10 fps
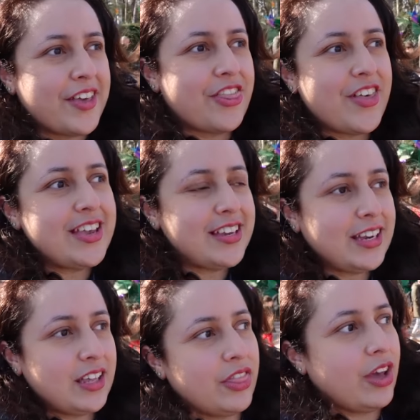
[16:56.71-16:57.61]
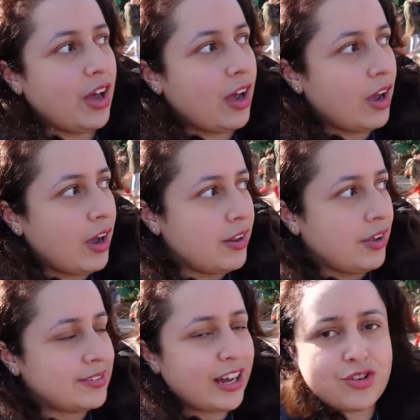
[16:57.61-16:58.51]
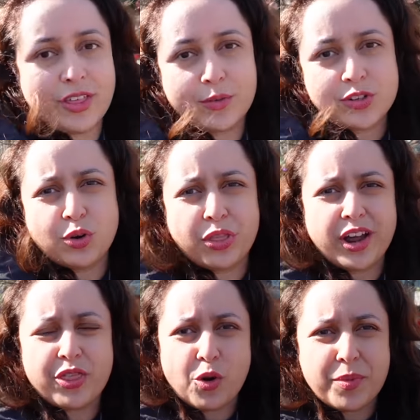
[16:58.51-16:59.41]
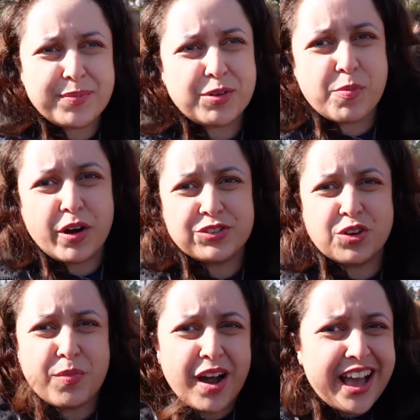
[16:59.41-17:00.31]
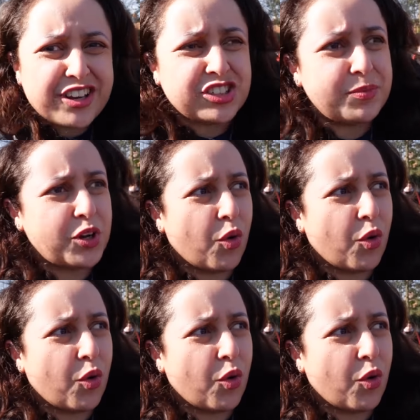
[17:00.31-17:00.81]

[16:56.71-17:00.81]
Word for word: I think the earlier statue that we saw that I thought might be Rapunzel might actually be